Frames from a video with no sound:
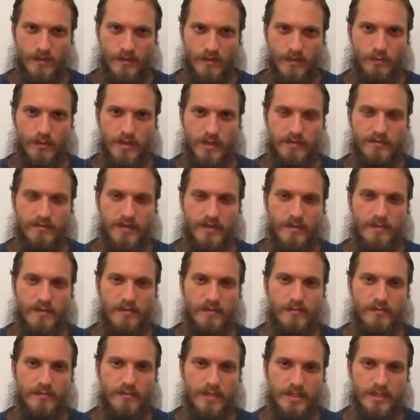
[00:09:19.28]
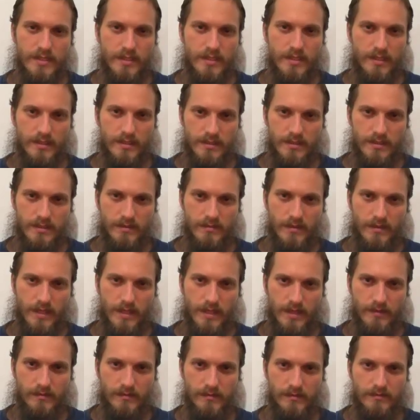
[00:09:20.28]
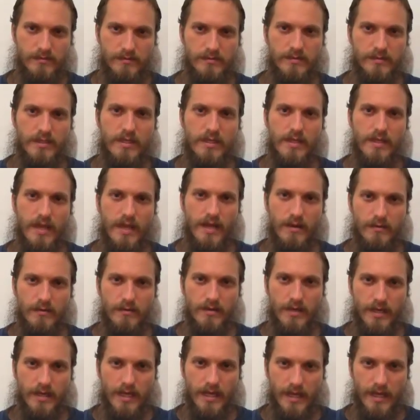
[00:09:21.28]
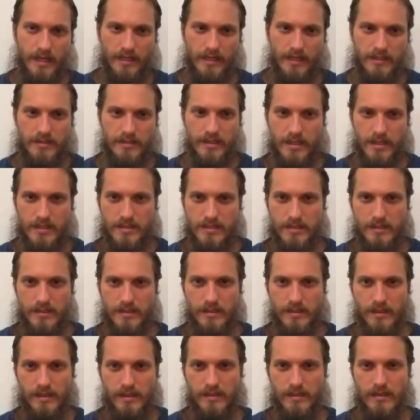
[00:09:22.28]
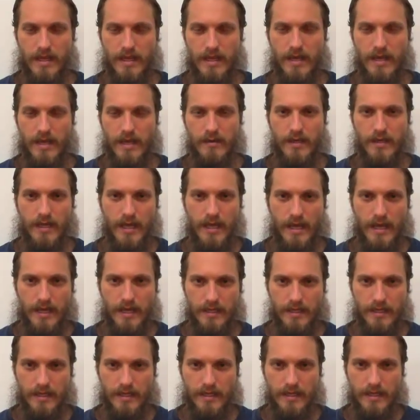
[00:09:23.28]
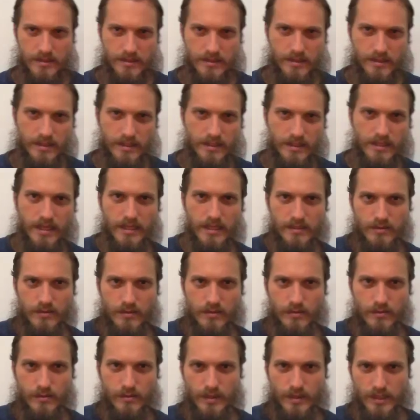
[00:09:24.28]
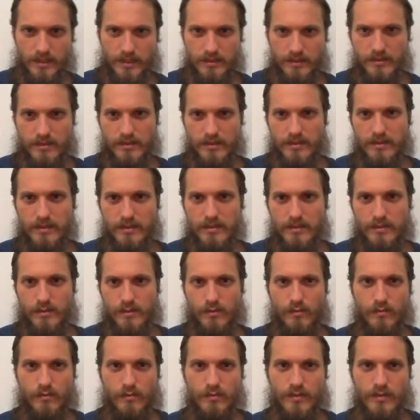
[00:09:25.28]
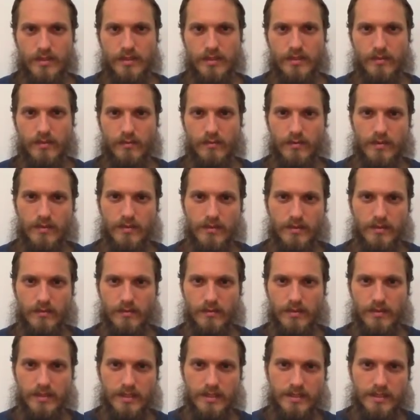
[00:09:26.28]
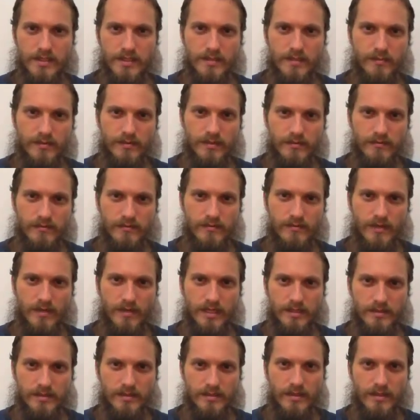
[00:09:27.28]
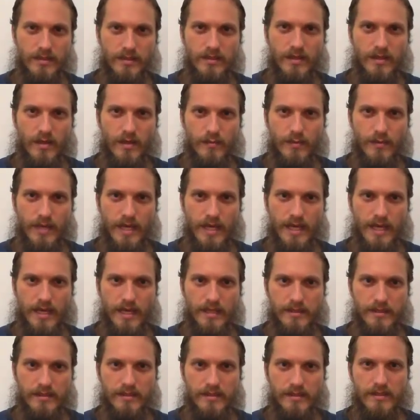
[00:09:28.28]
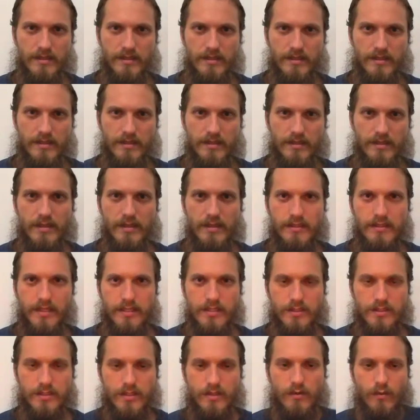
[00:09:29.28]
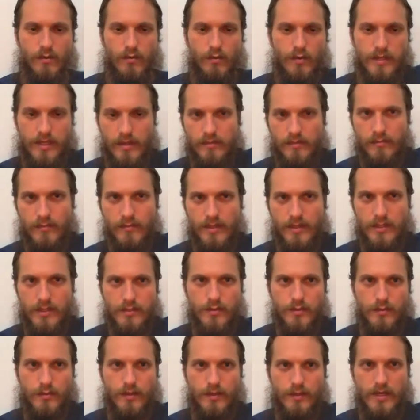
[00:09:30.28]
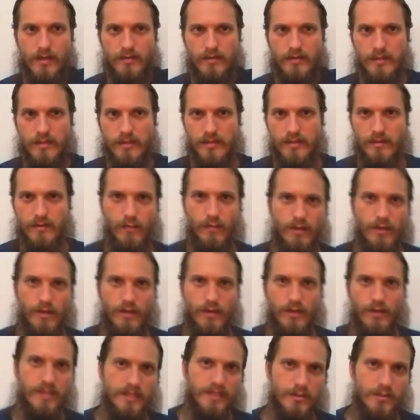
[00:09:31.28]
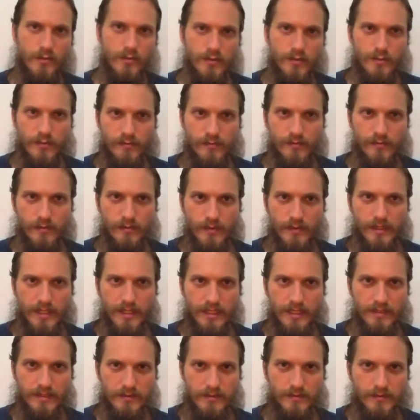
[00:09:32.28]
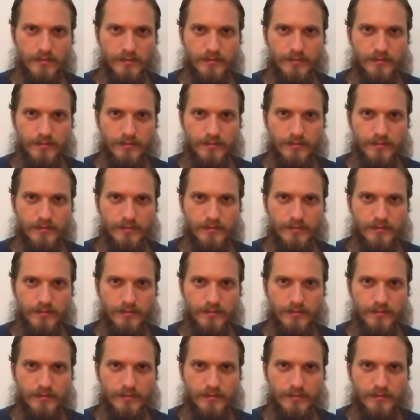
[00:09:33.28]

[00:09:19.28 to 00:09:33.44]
What have I been missing till now? And how can I access that? How can I access it and get to it to really, really, really deeply find a path that's going to work out much greater than the one that I chose beforehand?